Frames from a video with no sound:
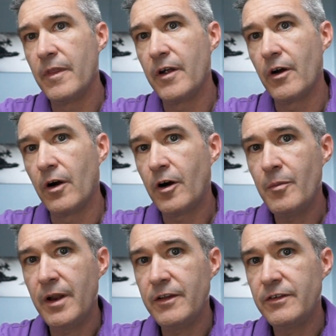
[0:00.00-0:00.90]
There are
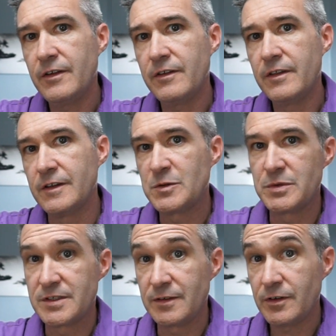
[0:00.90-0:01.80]
medicines that
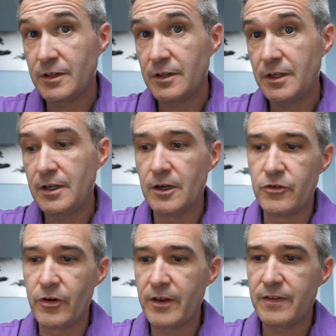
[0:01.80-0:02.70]
specifically
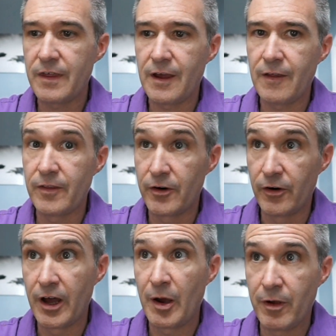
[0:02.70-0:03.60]
address that that are
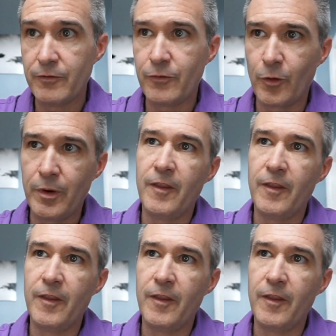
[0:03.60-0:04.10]
not metformin.